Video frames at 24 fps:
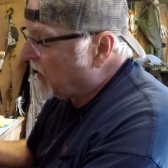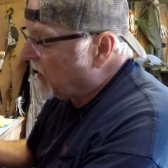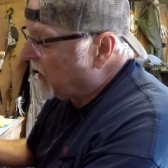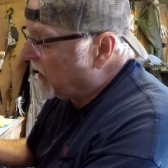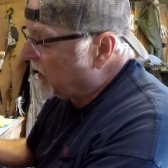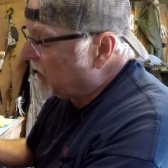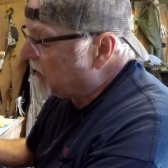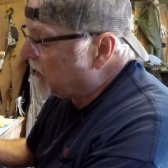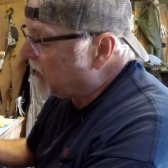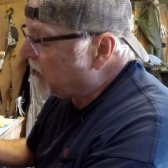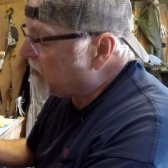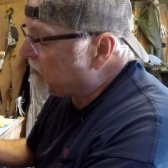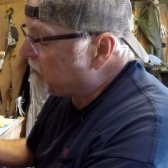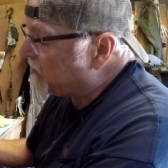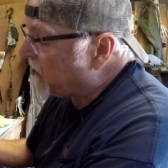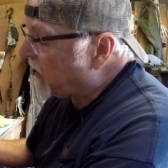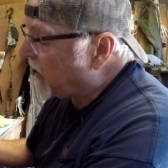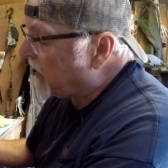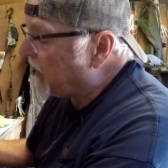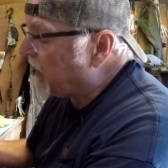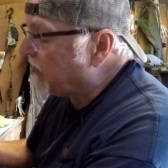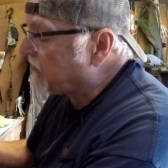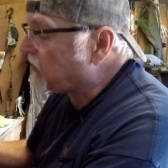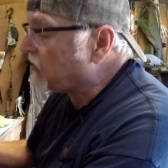I don't know.
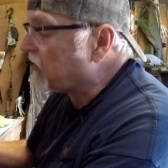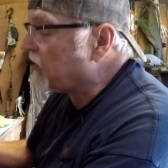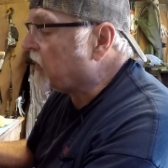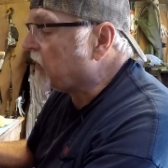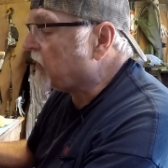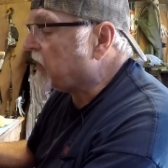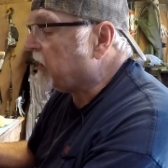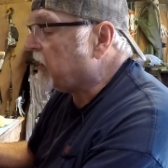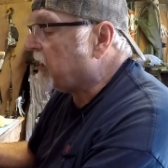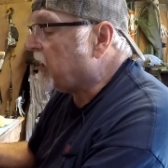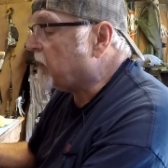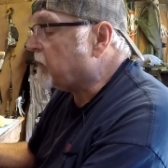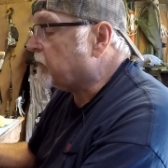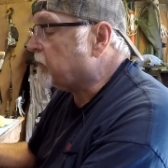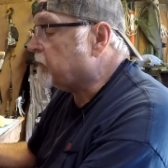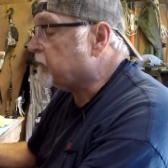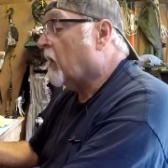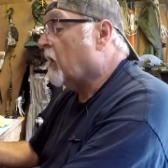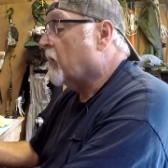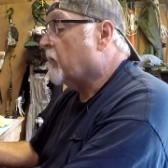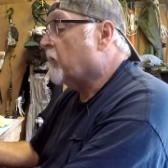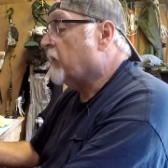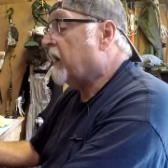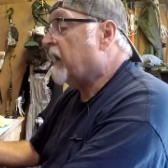I'll have to look it up.
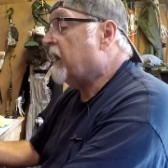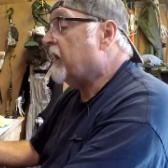But